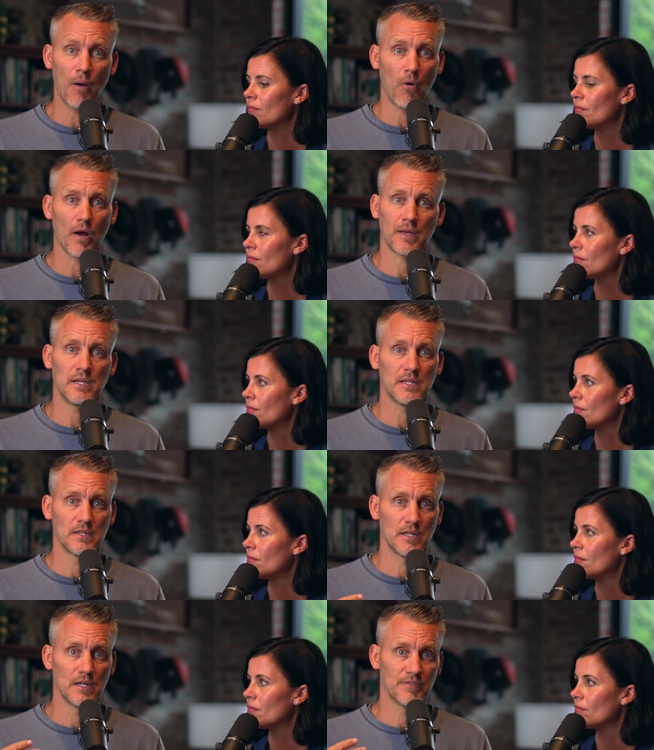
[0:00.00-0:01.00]
Speaker 1: I walking in
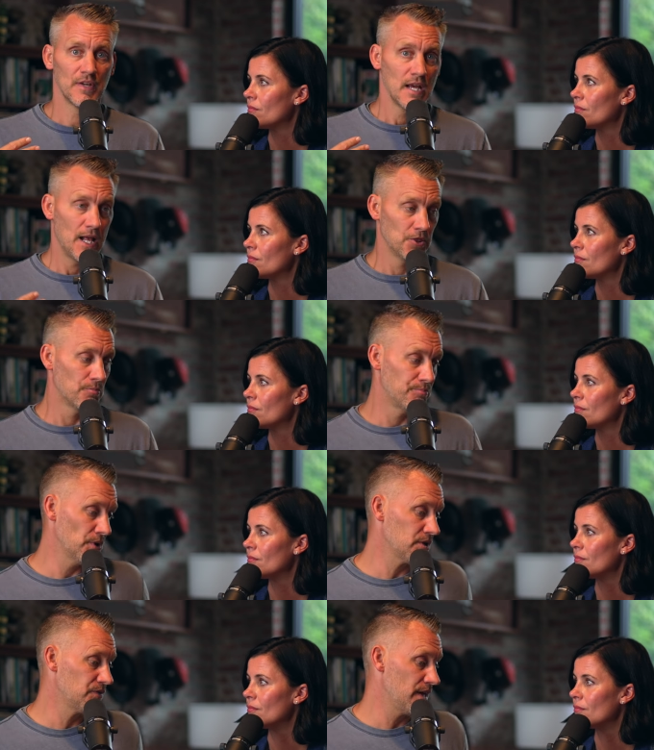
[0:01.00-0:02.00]
love? And the
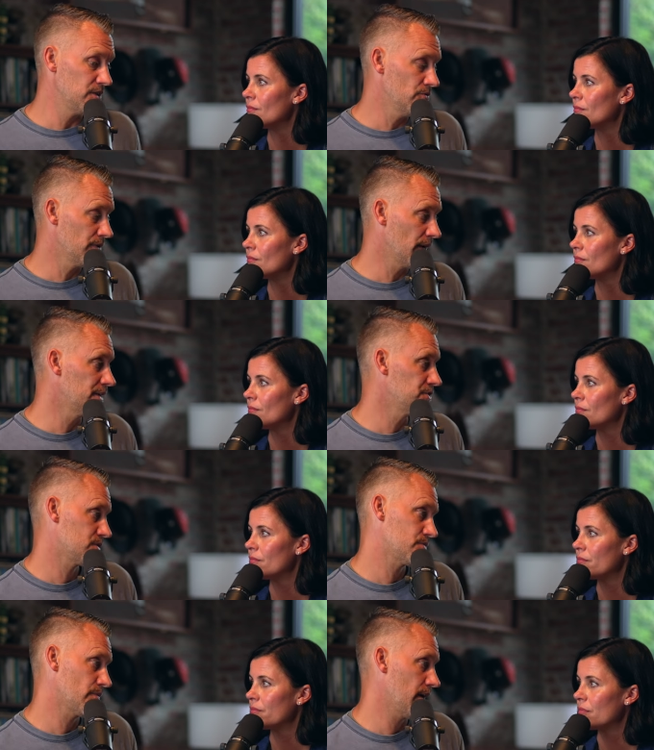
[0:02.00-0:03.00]
book that you and I
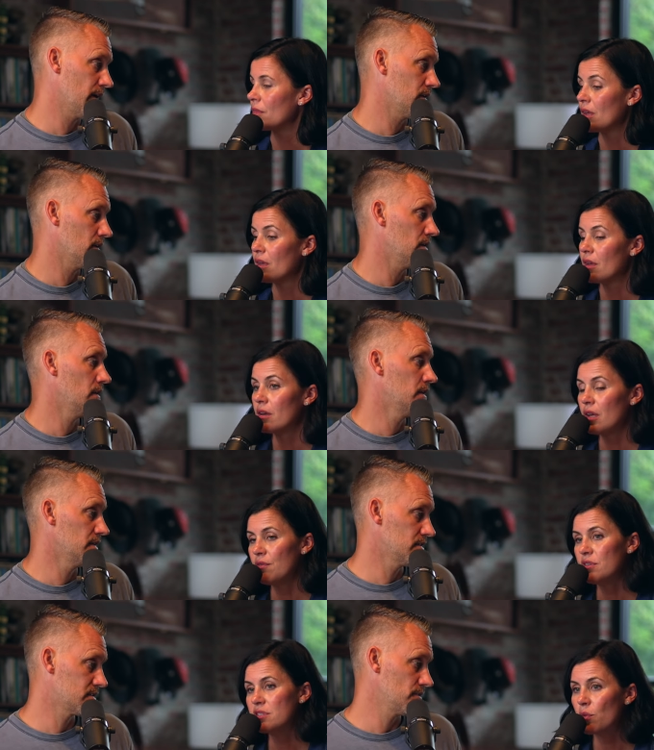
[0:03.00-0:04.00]
just read
Speaker 2: is... Love
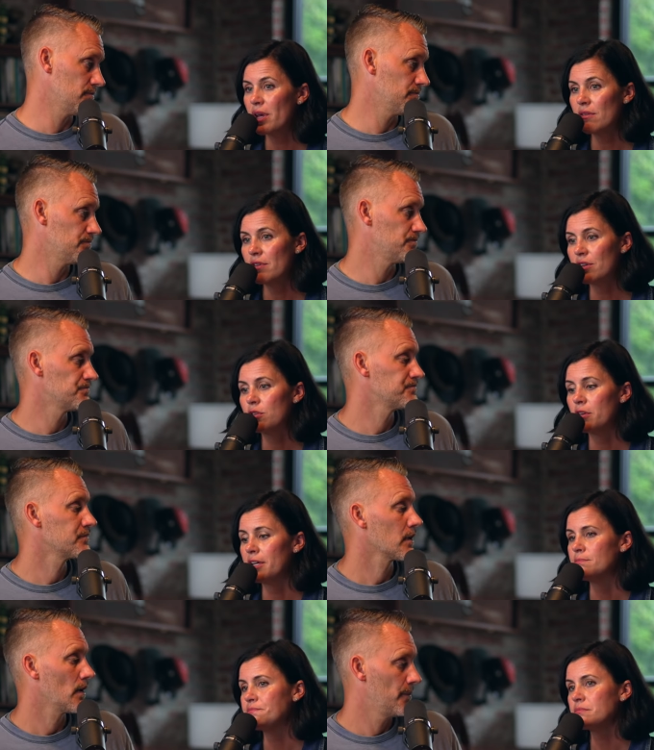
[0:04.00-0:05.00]
is the Way to
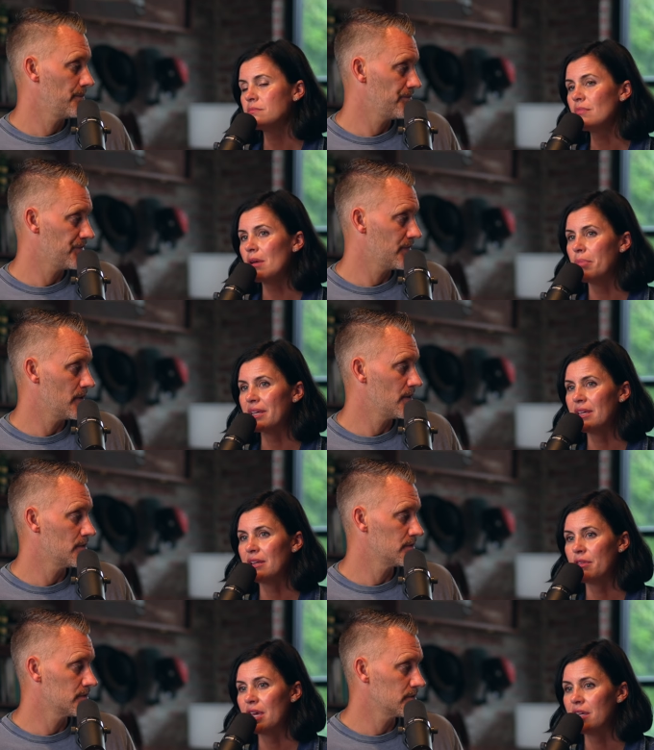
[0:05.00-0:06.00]
Victory by
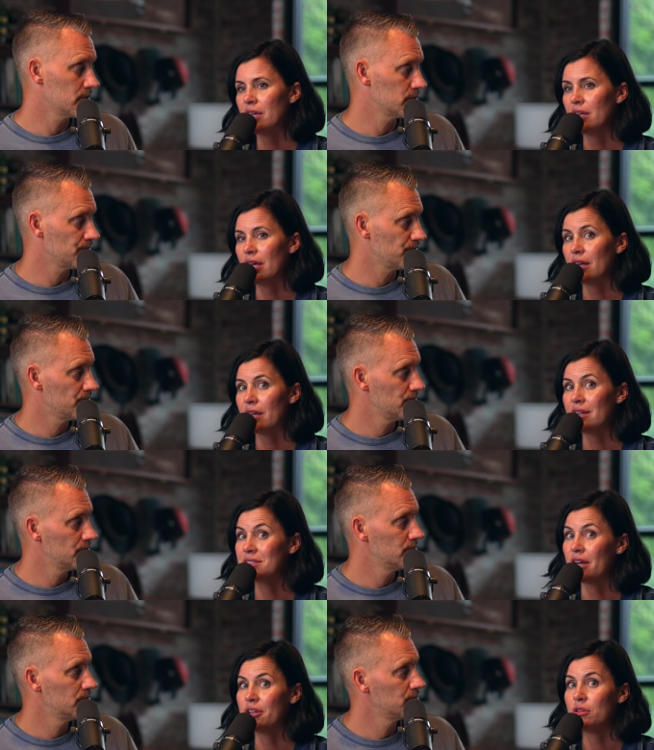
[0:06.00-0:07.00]
Kenneth Hagin. And I got to
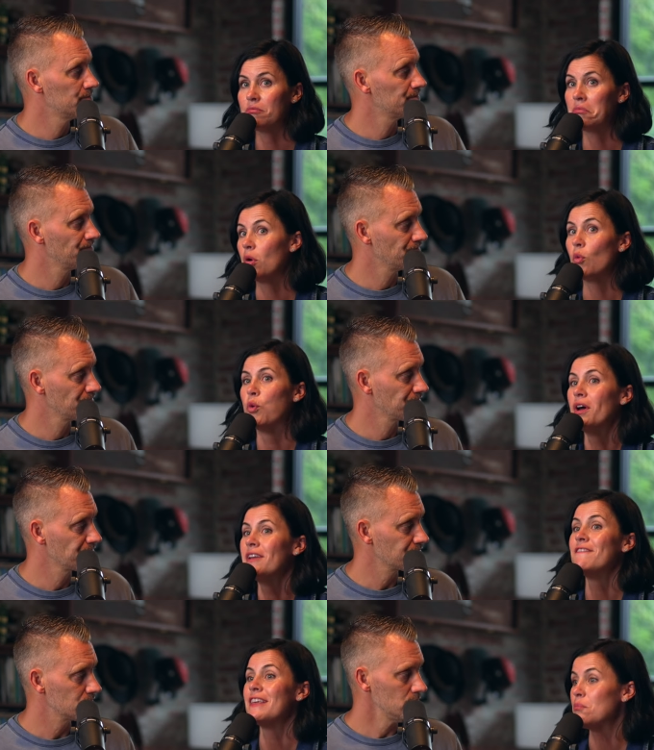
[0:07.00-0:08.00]
tell you, one
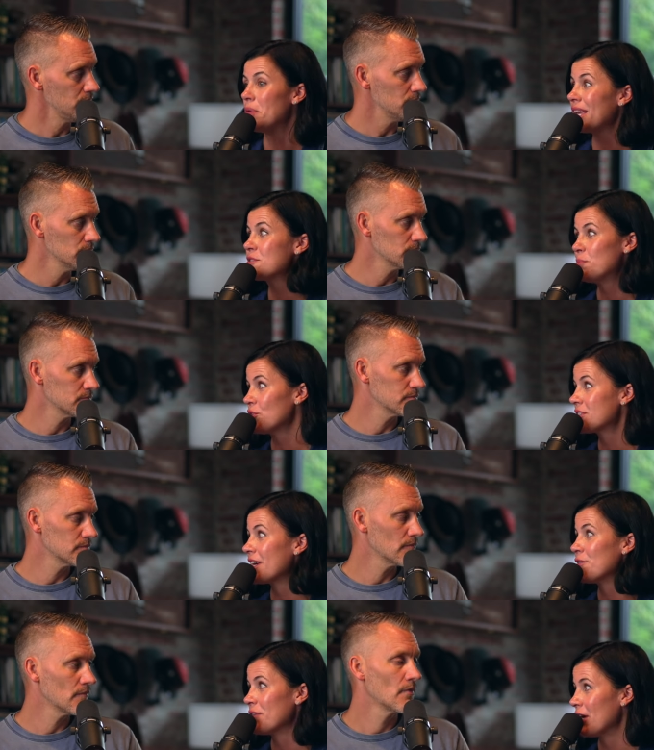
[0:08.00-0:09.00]
of the best books I
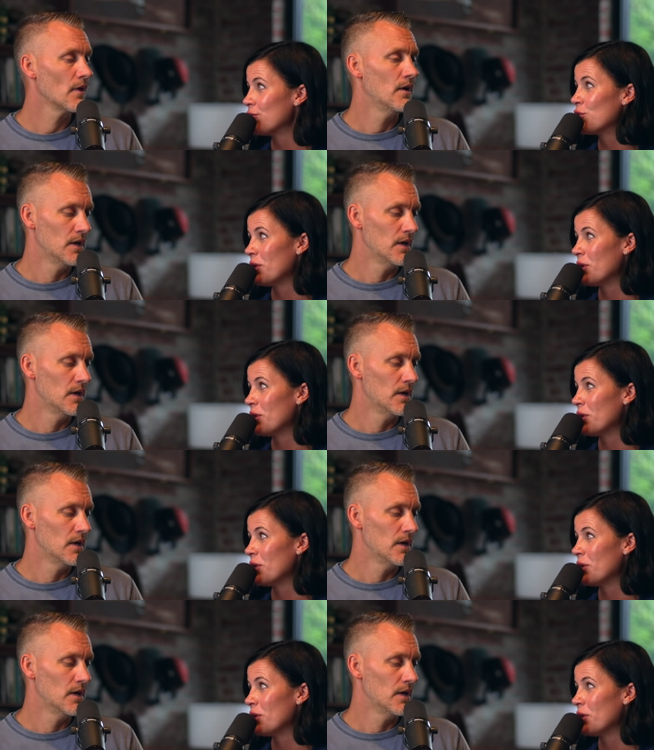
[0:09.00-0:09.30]
have ever